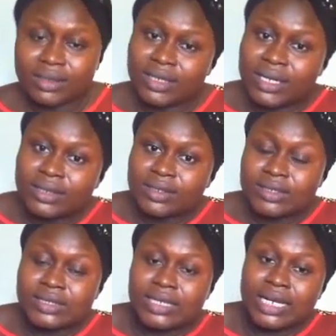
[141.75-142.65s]
Young
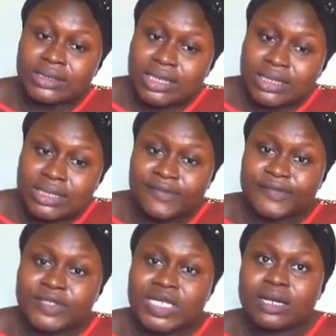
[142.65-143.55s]
is an adjective
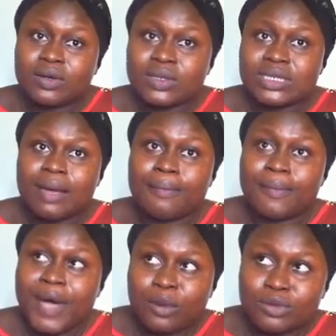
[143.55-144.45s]
telling us
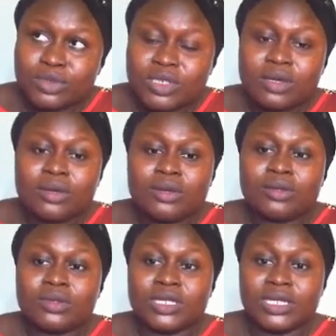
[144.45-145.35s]
about
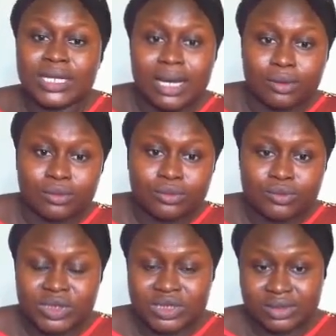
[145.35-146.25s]
the noun,
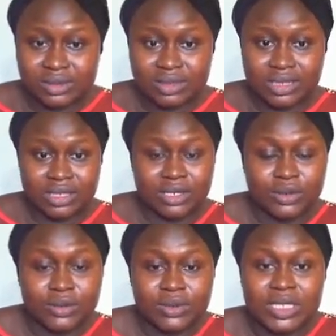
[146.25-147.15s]
which is the
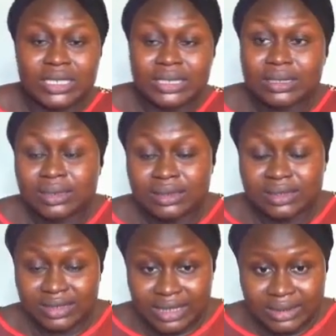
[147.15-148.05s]
girl in the
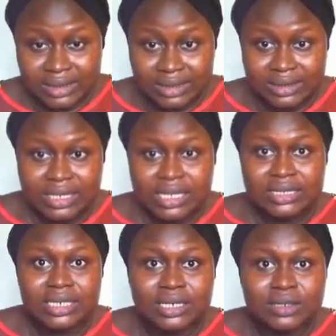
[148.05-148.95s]
sentence,
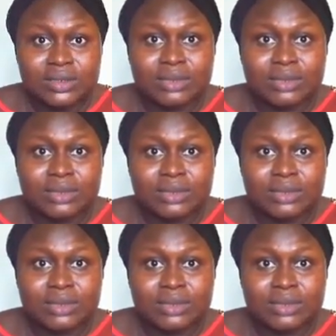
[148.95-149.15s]
telling us